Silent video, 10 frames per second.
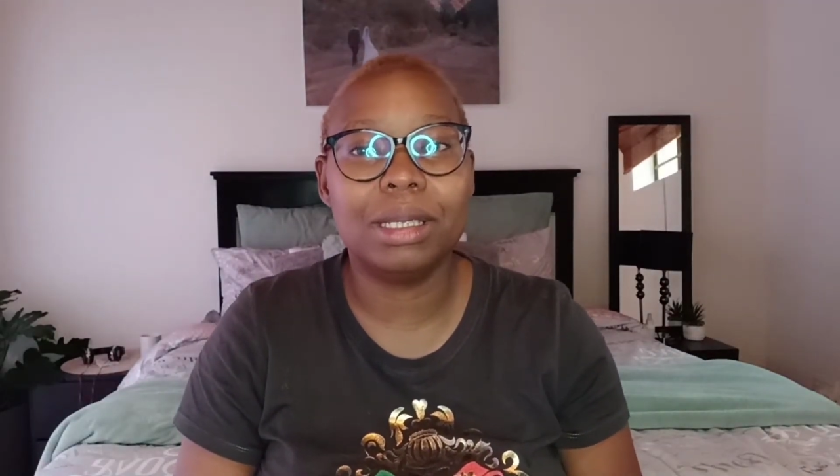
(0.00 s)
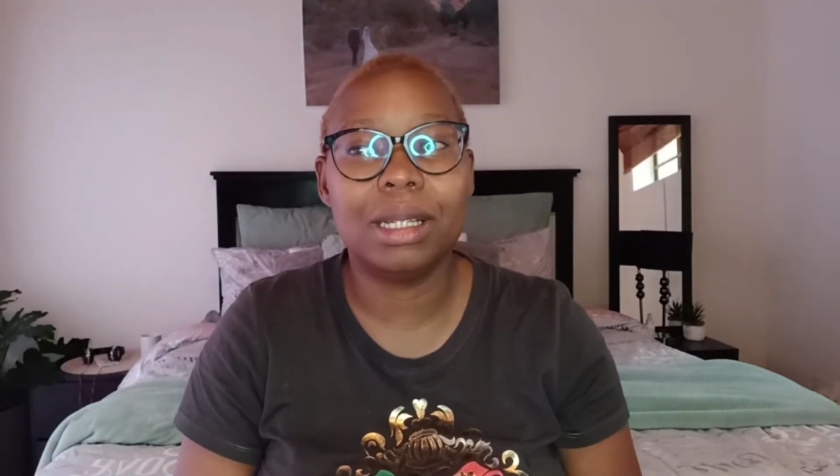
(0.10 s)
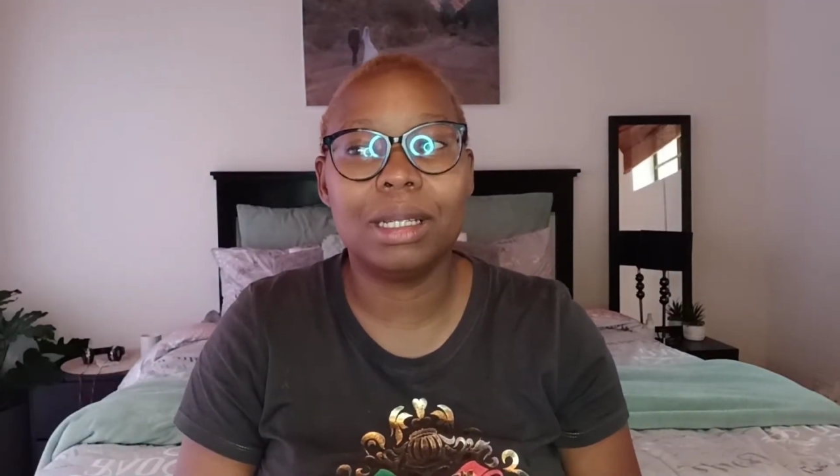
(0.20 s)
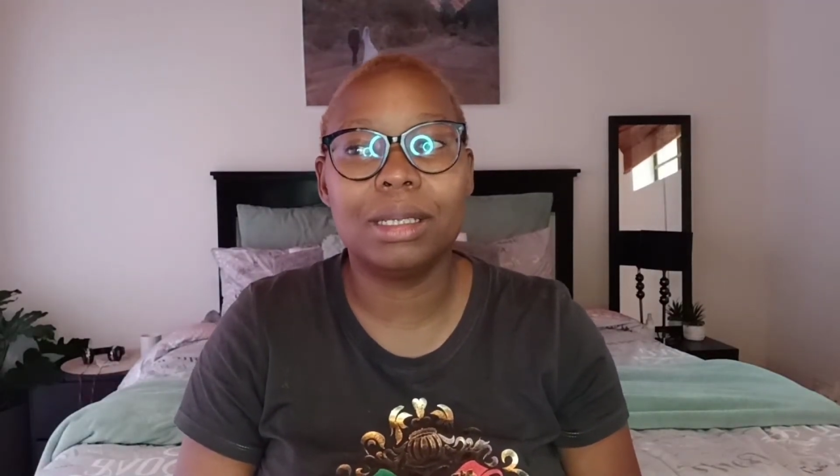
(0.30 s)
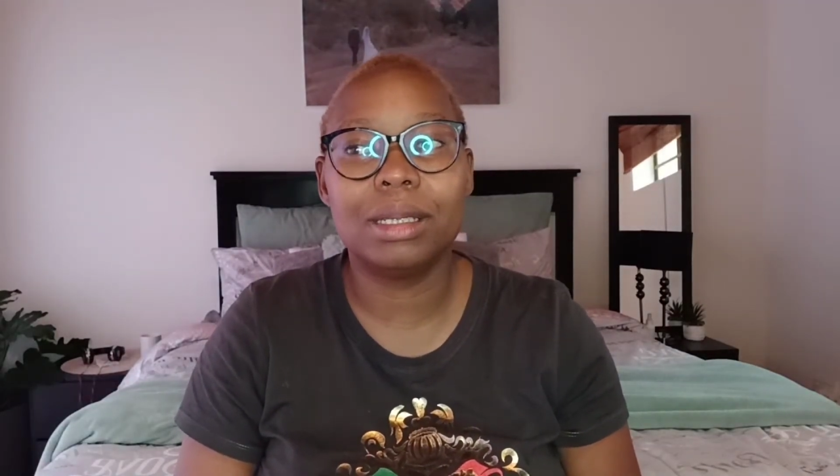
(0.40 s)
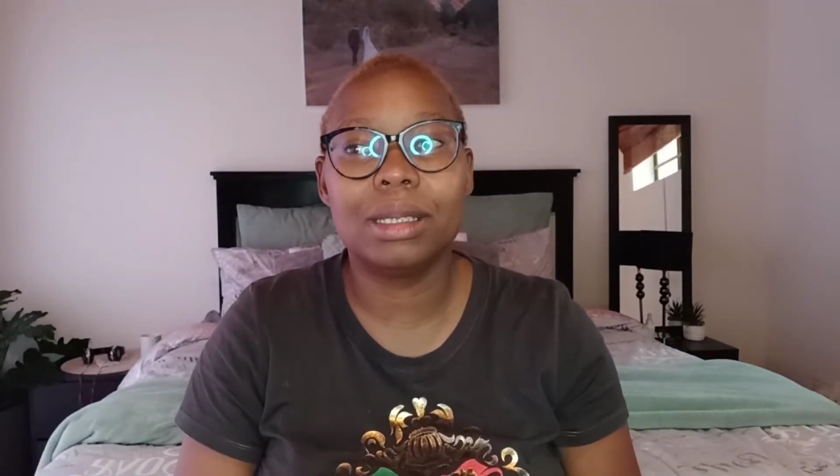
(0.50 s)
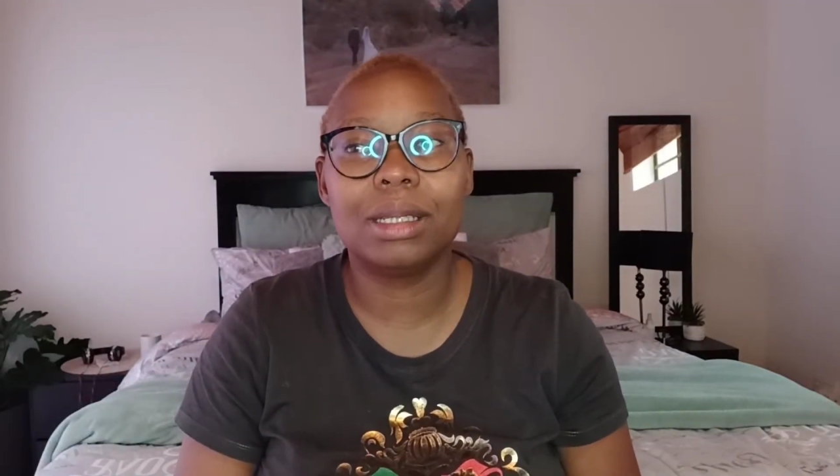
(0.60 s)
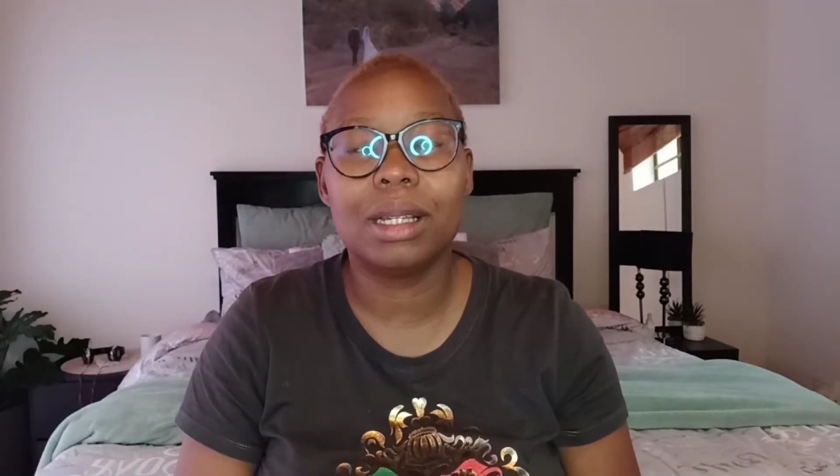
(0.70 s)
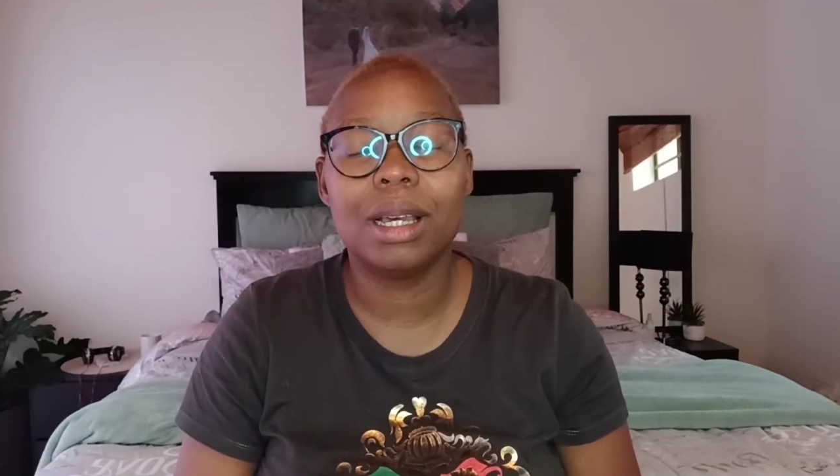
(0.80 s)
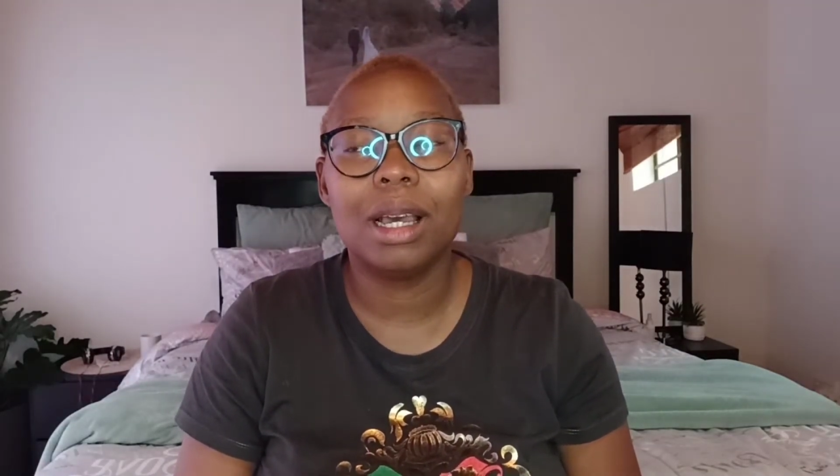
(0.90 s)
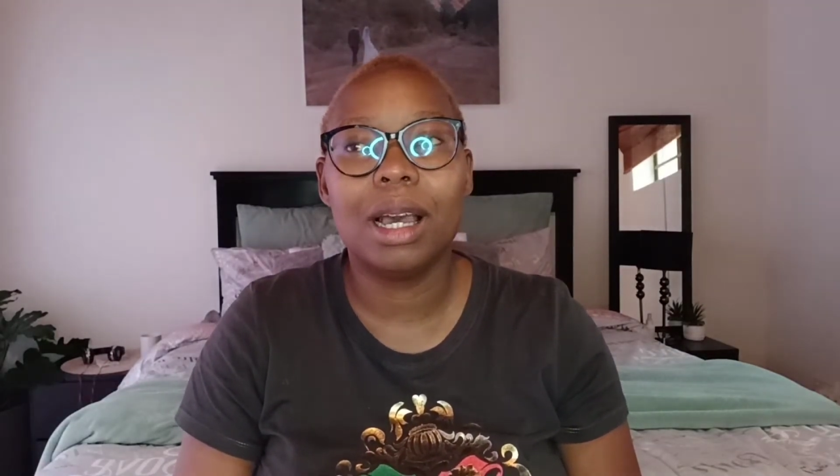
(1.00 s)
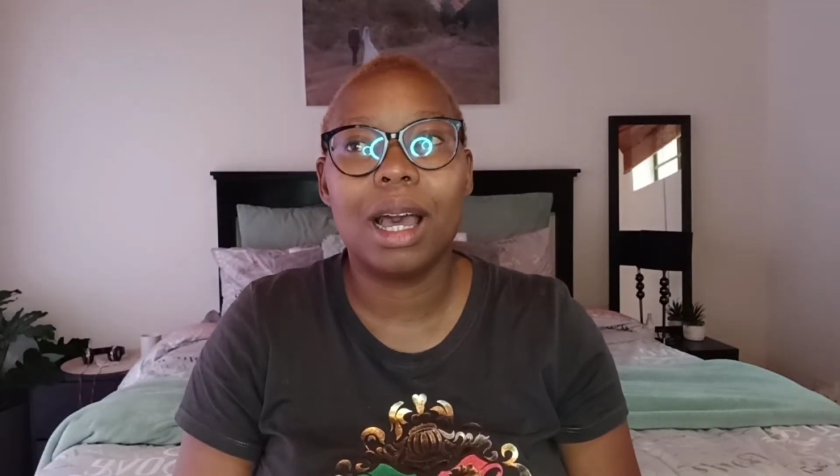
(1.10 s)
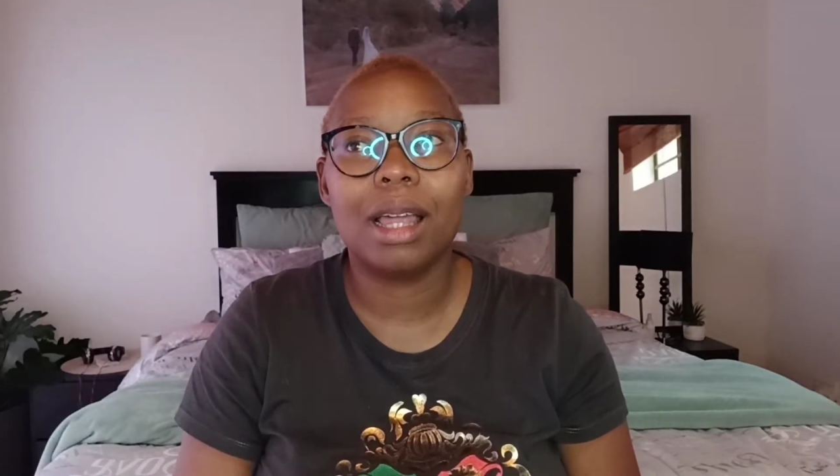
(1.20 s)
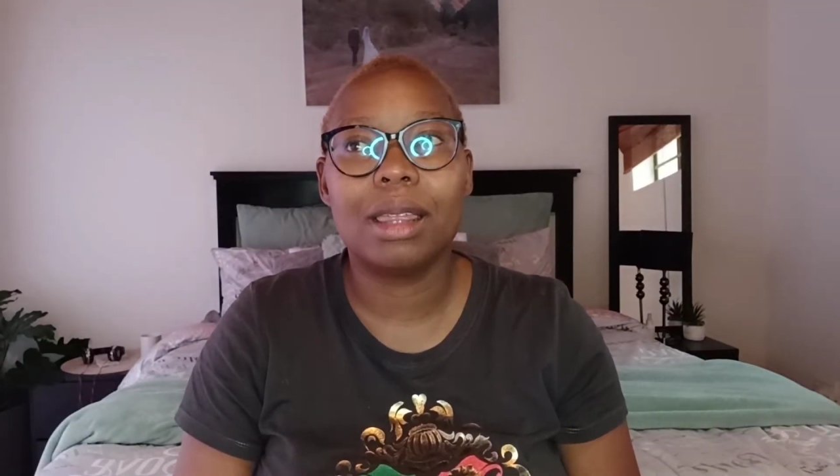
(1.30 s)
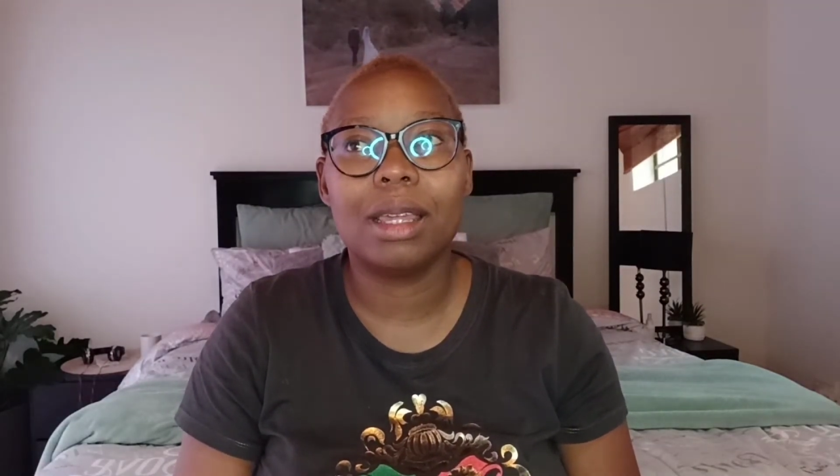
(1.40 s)
is,
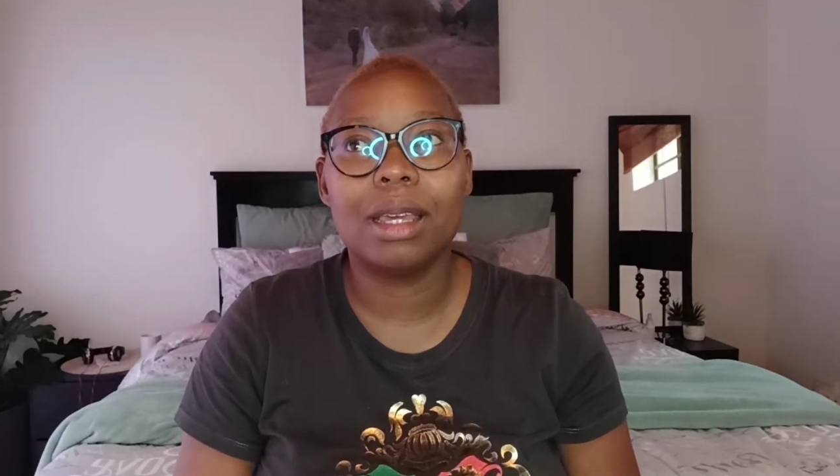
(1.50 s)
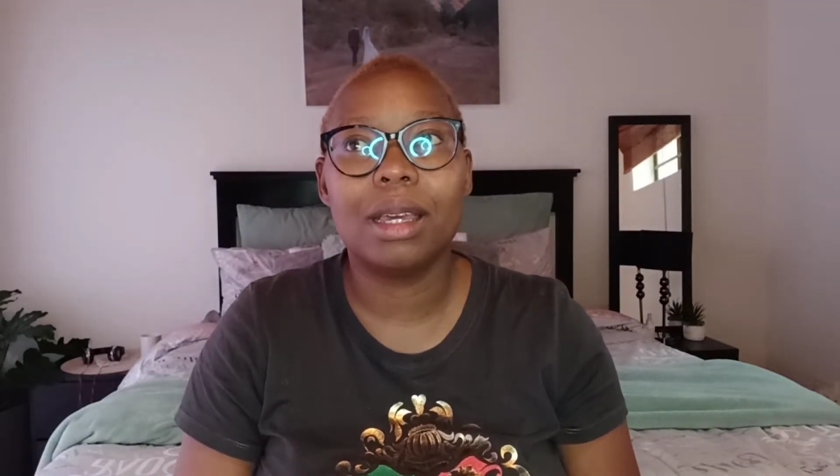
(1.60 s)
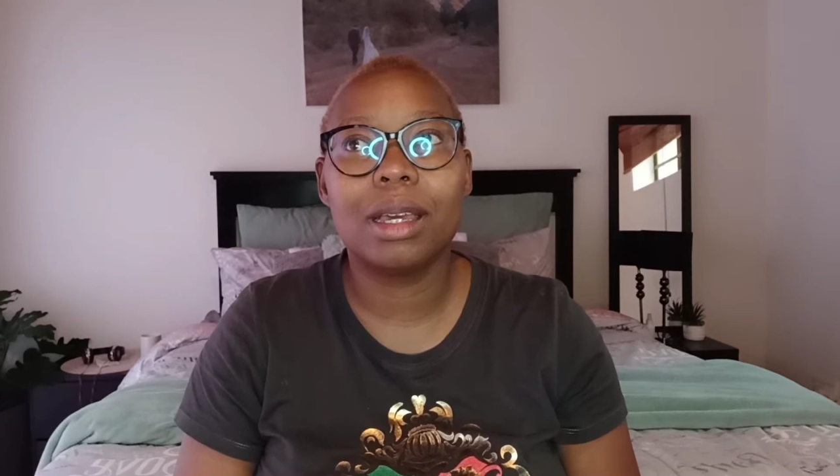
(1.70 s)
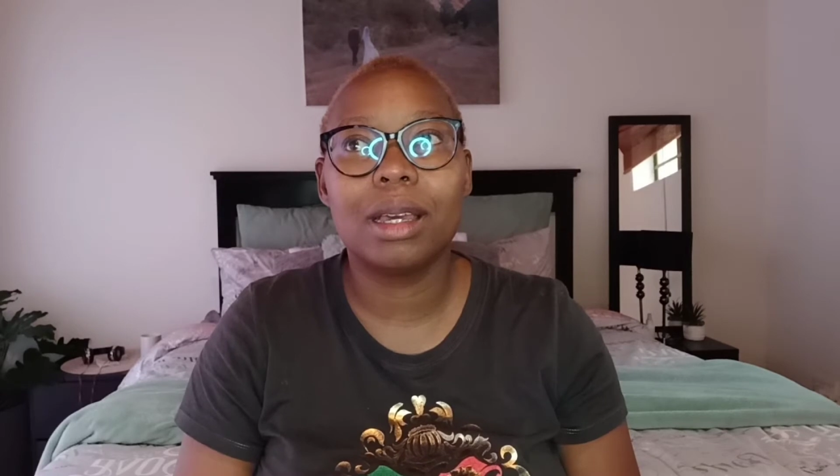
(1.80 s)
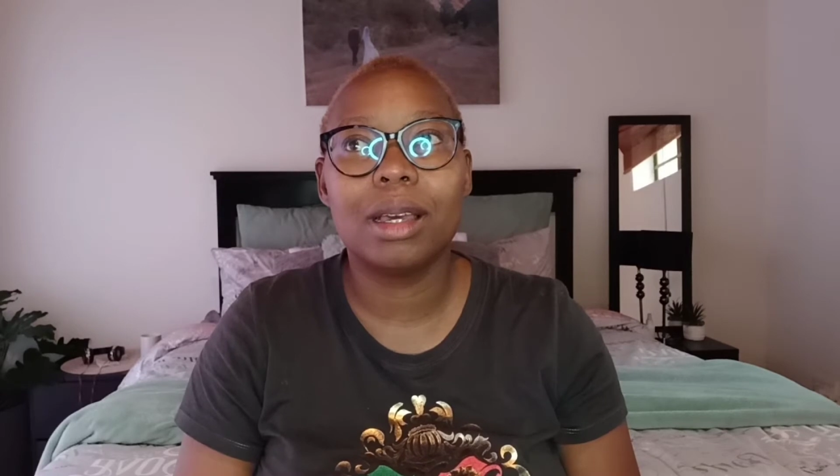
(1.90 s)
I think,